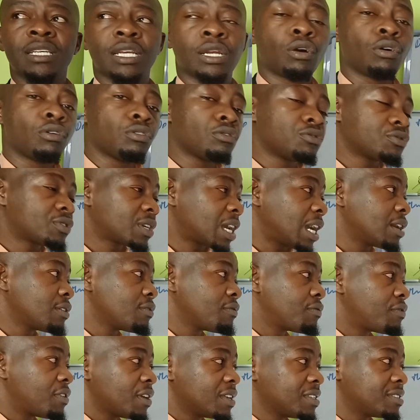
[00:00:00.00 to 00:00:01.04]
and all those kind
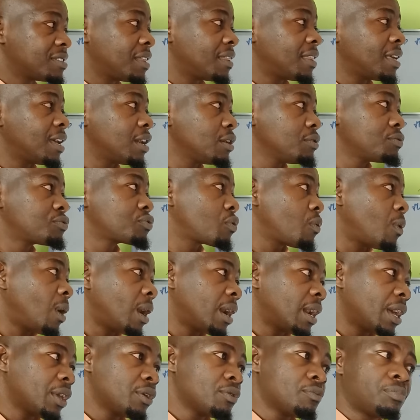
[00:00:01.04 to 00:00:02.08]
of things, and then you
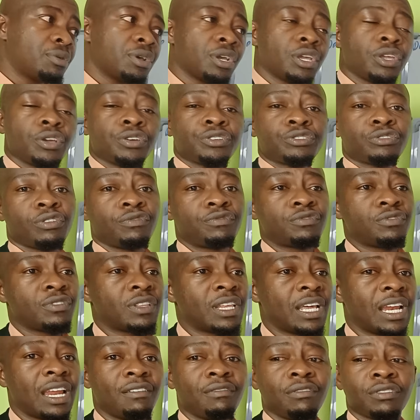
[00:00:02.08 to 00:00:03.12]
squander, you bring yourself to
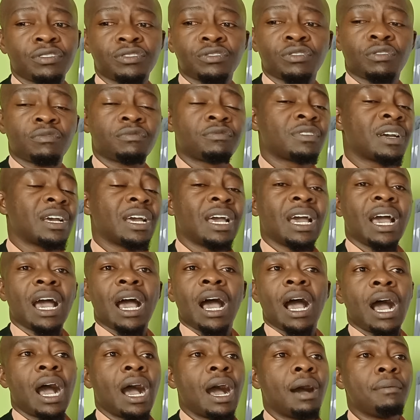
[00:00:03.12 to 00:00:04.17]
the levels of
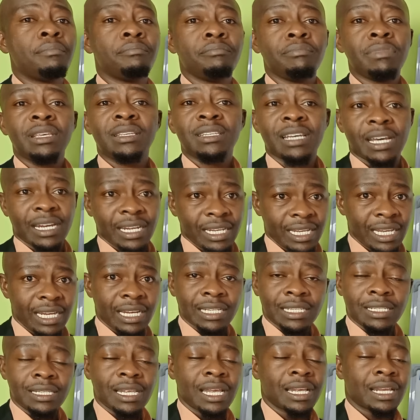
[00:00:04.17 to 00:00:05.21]
misery
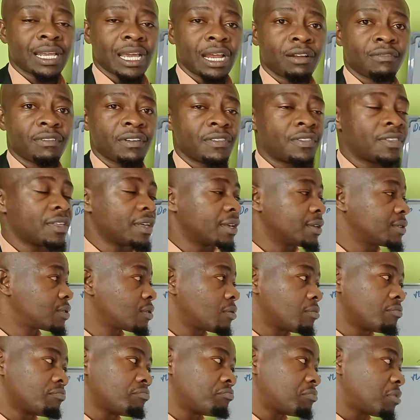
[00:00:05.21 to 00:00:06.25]
and that kind of a thing.
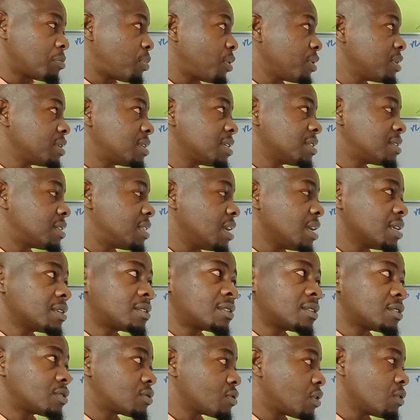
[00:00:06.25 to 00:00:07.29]
So the point is
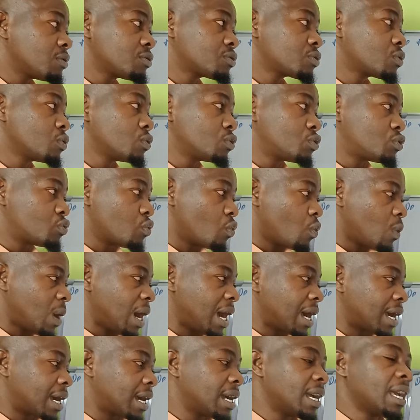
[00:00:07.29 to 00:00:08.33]
this: it's always good to
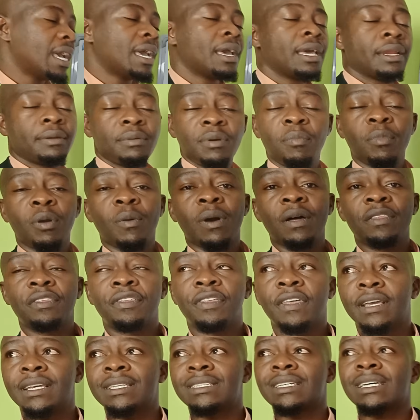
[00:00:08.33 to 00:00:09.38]
work. Remember one
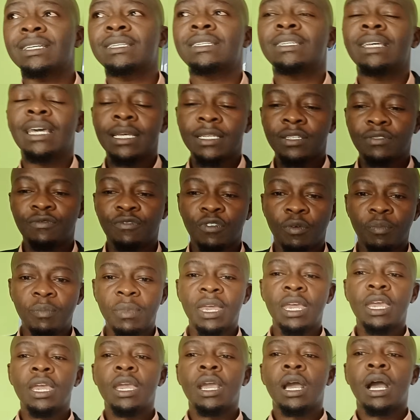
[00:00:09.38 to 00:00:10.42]
thing: success for
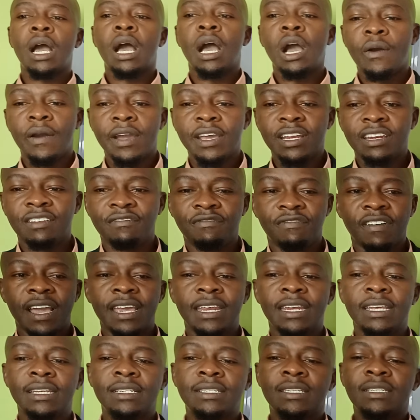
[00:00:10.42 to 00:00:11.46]
me, how I
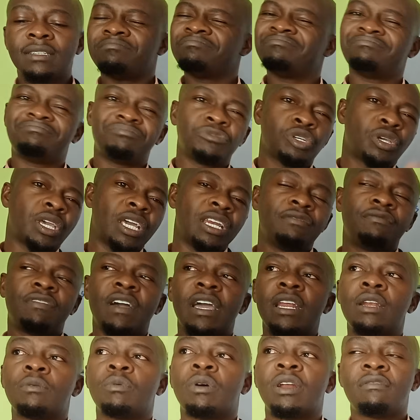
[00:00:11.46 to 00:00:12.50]
define it, you can
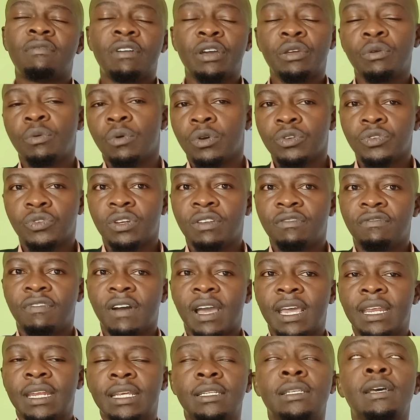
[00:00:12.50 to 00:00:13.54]
define whatever you want to
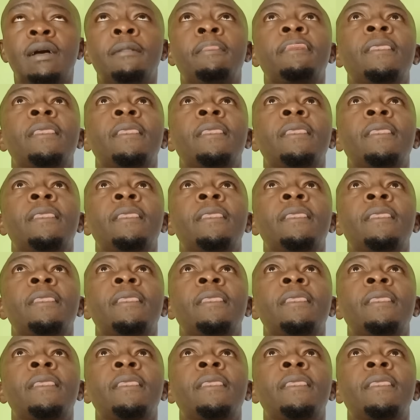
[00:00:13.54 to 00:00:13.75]
define it.